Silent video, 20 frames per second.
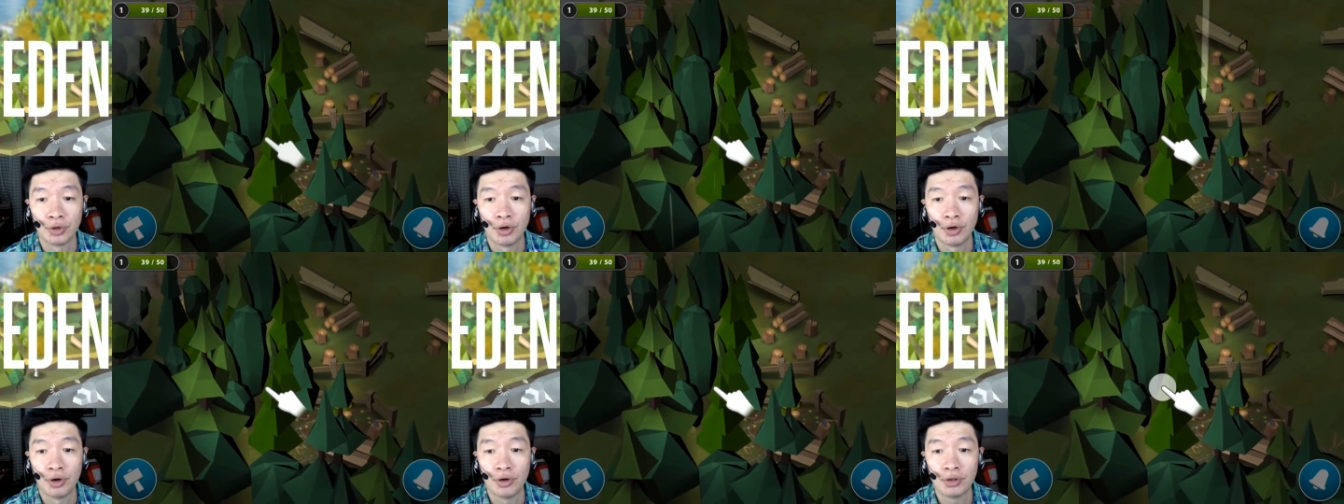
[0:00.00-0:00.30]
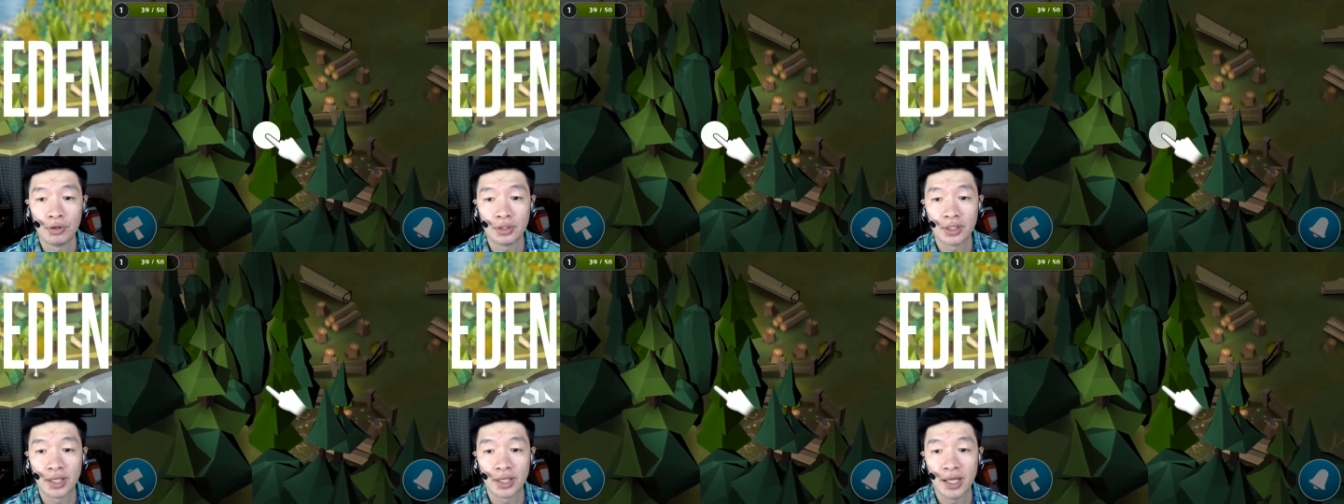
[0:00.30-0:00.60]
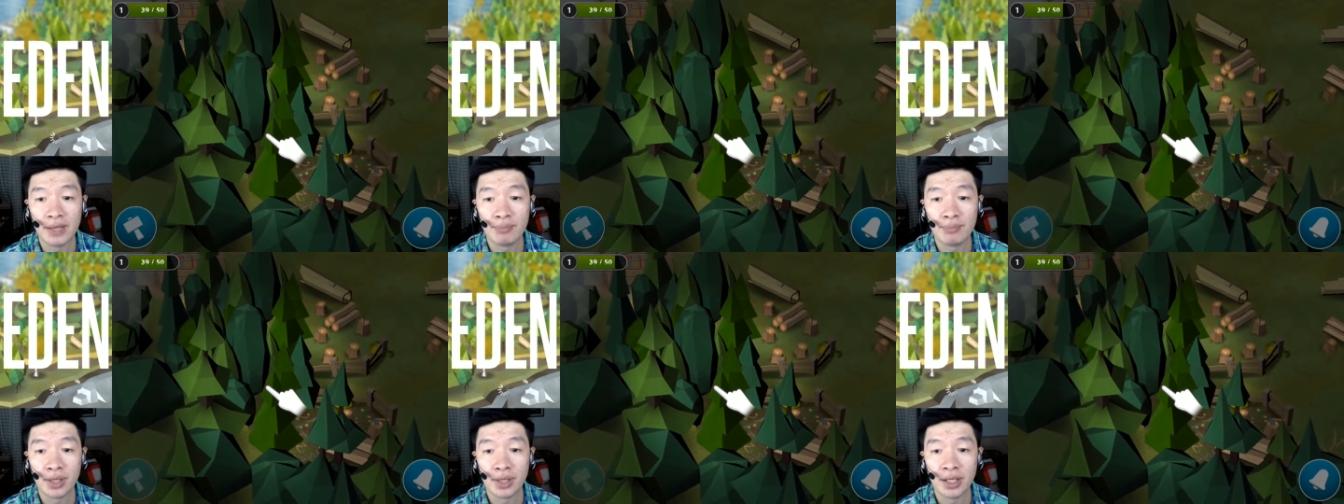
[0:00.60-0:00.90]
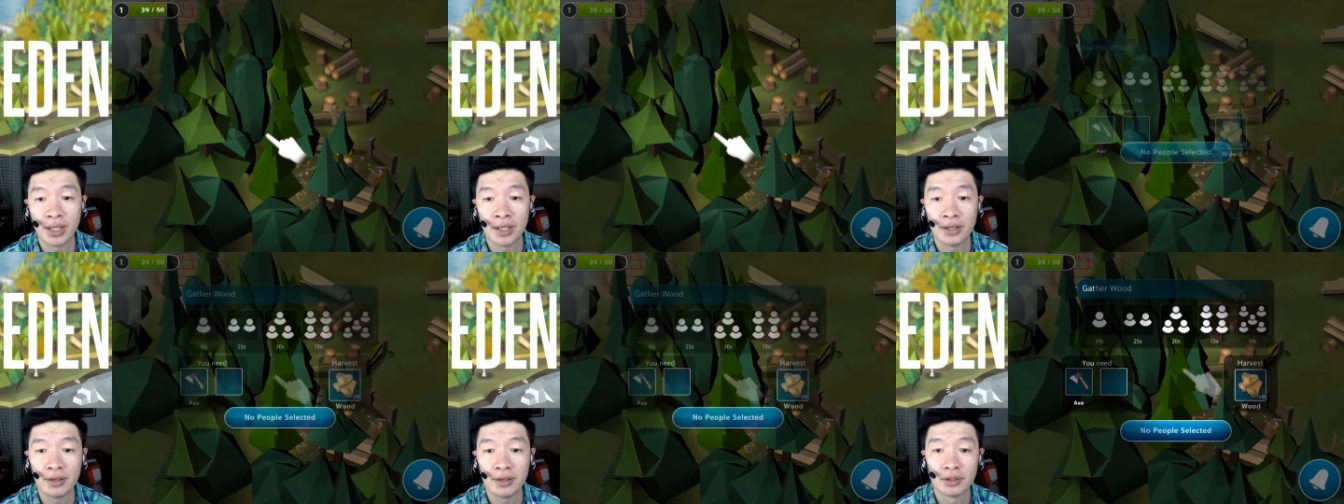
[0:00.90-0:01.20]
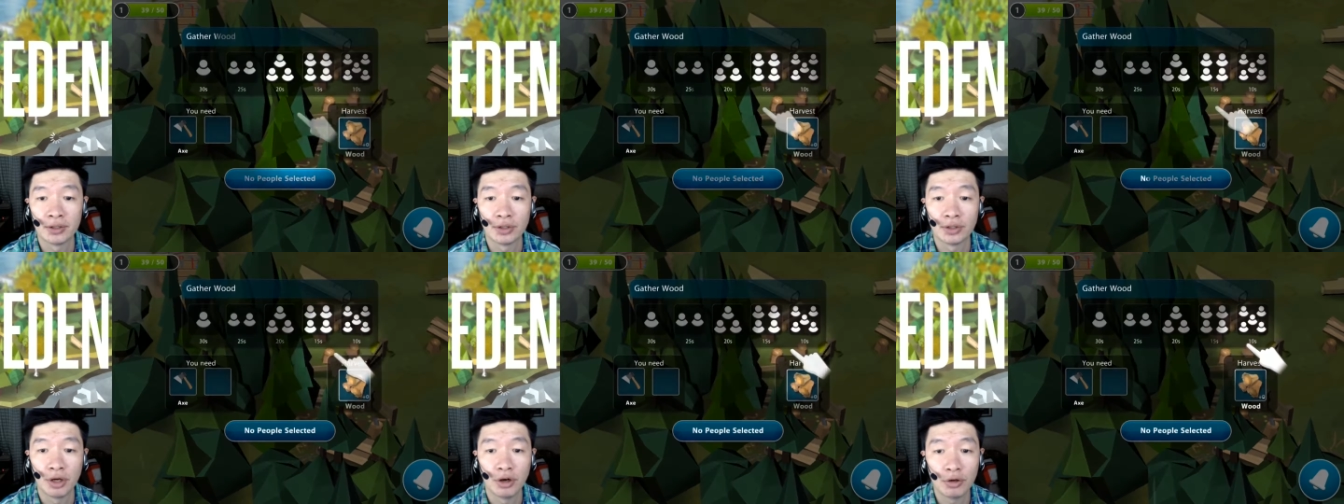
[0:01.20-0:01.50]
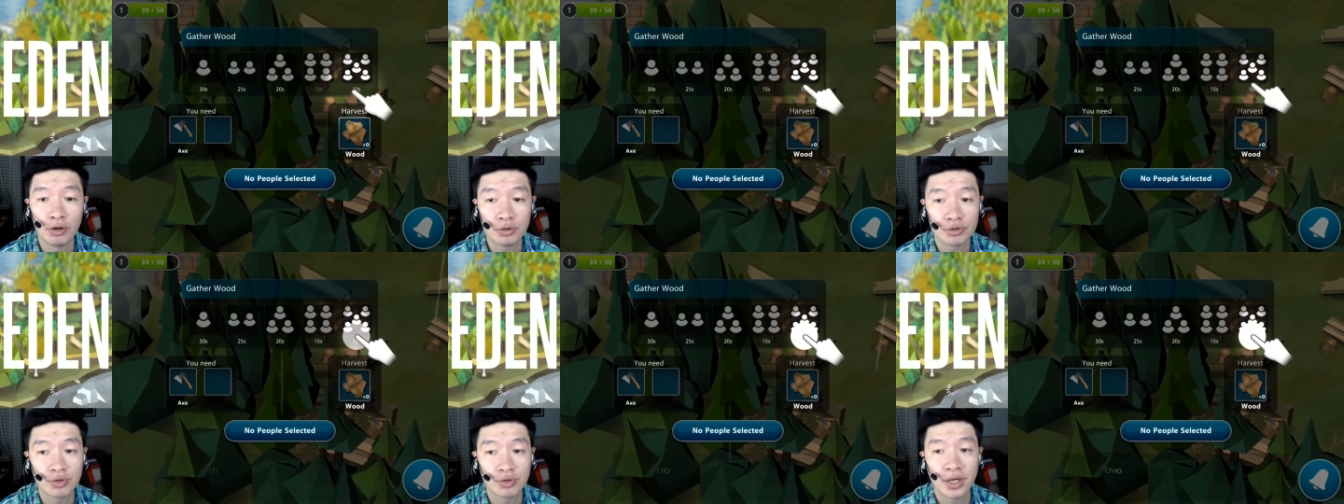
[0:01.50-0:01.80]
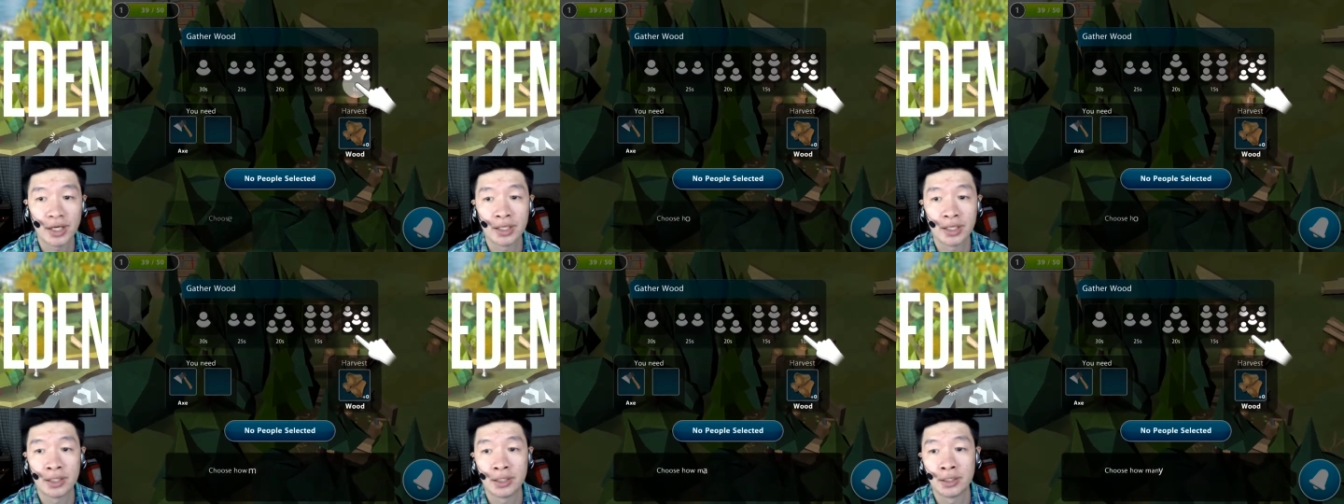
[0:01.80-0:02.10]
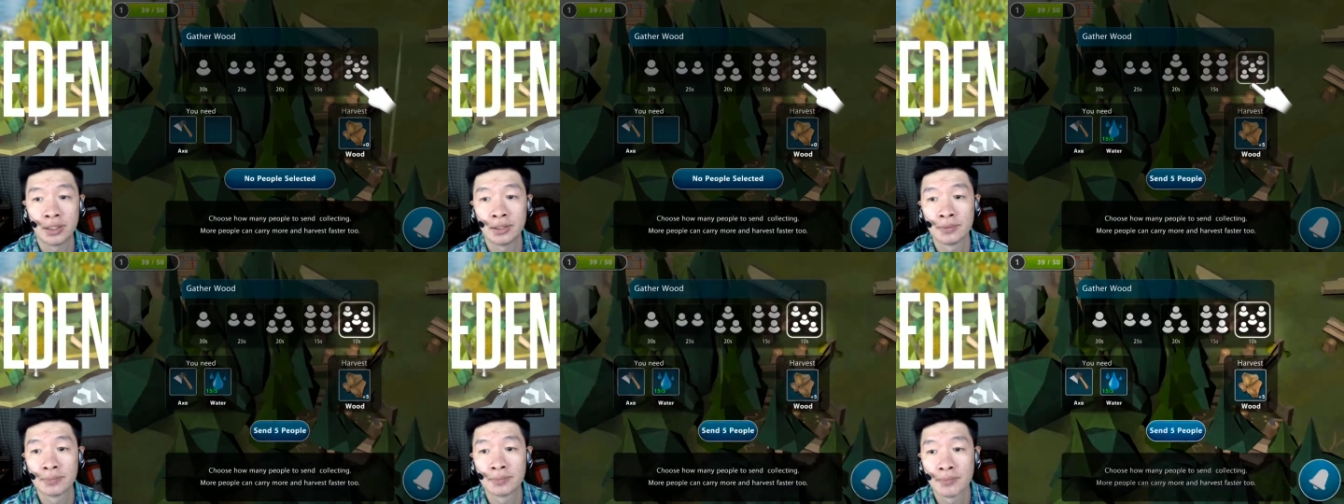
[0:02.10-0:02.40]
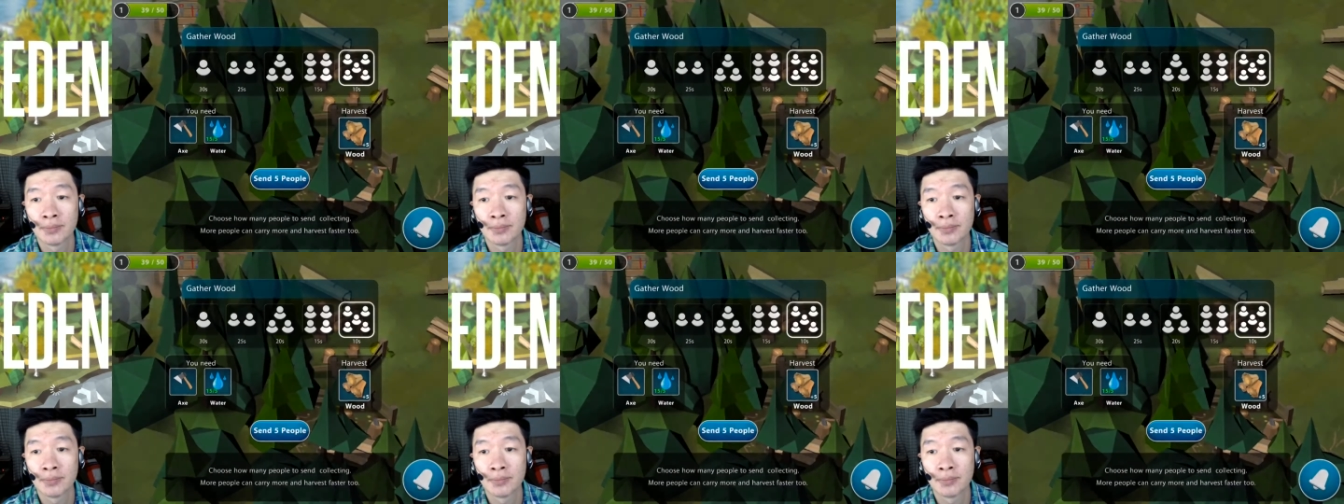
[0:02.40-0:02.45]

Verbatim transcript: all the gameplay all together.